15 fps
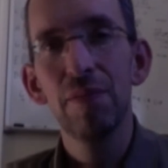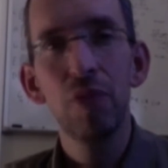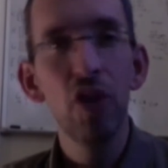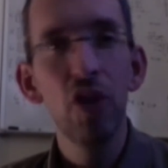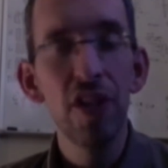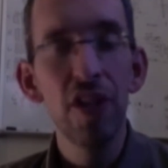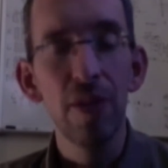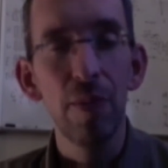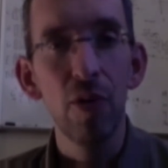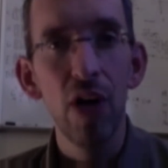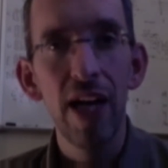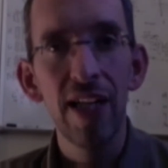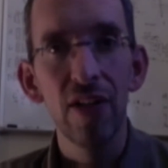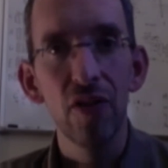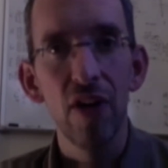pretty good
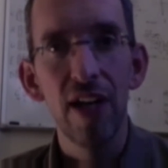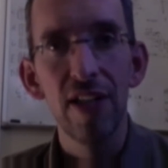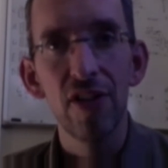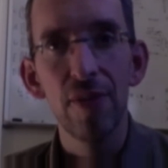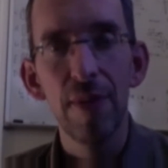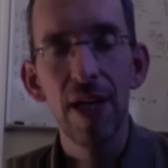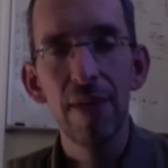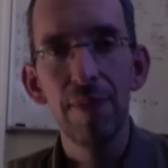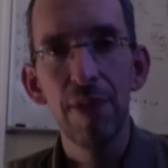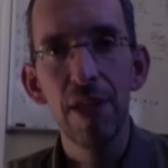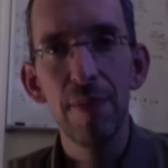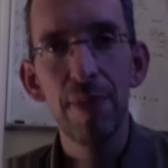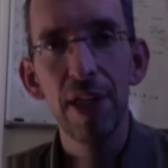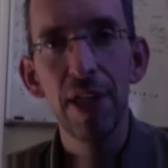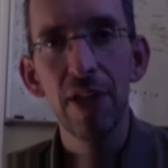bragging rights about
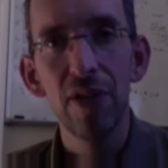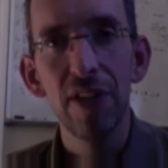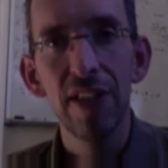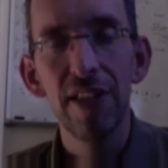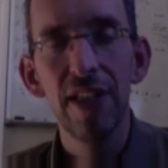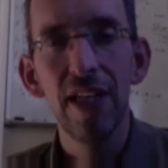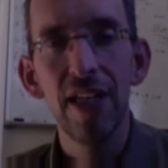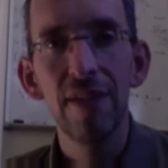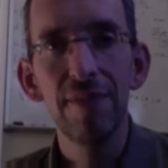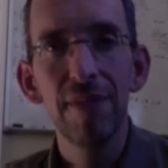being bigger than